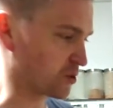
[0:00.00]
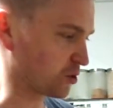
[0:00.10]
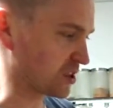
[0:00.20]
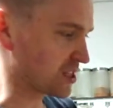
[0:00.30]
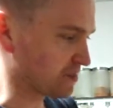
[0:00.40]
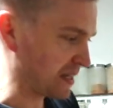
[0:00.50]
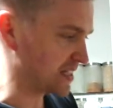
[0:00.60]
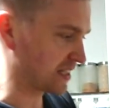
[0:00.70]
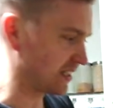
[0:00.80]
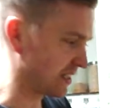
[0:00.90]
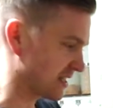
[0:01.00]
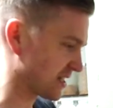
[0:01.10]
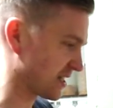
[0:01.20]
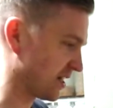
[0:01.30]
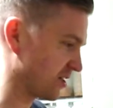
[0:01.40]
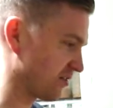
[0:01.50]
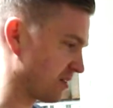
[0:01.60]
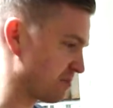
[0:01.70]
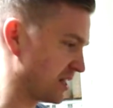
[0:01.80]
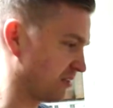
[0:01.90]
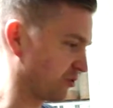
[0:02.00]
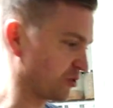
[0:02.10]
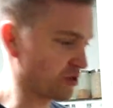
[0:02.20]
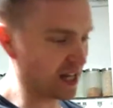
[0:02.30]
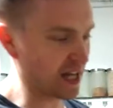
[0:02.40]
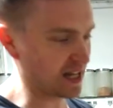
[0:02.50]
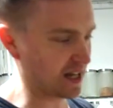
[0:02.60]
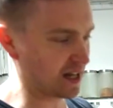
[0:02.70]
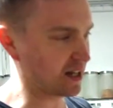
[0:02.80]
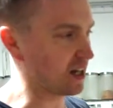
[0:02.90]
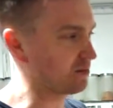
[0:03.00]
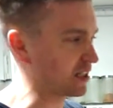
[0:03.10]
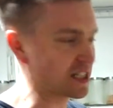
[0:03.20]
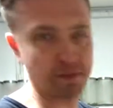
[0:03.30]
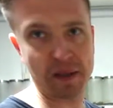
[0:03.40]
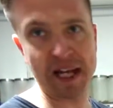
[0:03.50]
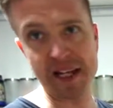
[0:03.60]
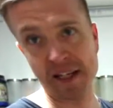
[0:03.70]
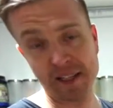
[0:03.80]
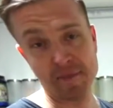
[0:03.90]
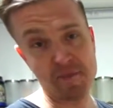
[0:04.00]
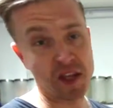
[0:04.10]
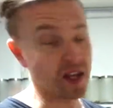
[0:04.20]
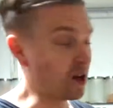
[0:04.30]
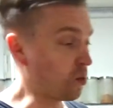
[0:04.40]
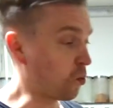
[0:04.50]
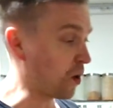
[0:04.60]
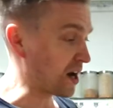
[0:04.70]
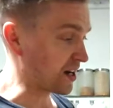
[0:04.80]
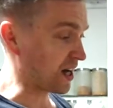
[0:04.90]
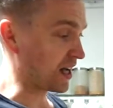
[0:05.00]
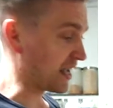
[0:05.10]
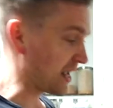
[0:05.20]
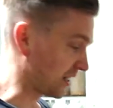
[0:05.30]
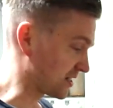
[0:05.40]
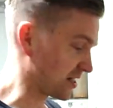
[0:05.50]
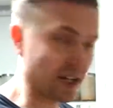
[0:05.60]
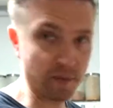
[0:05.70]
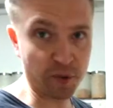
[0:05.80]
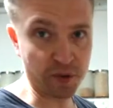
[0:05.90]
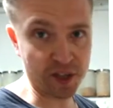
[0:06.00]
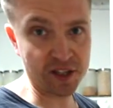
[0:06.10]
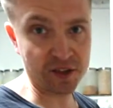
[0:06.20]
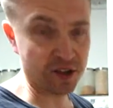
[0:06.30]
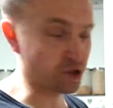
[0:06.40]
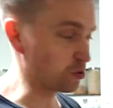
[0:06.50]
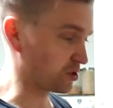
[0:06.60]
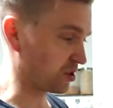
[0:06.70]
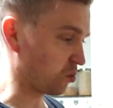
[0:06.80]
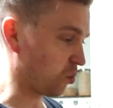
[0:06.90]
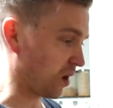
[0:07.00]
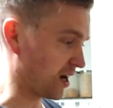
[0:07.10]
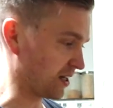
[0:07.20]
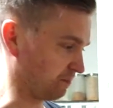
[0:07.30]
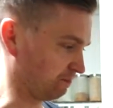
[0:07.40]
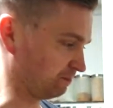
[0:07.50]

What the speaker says: So this is basically the start of the meal for the day, and I will explain what else I put into the juice and why.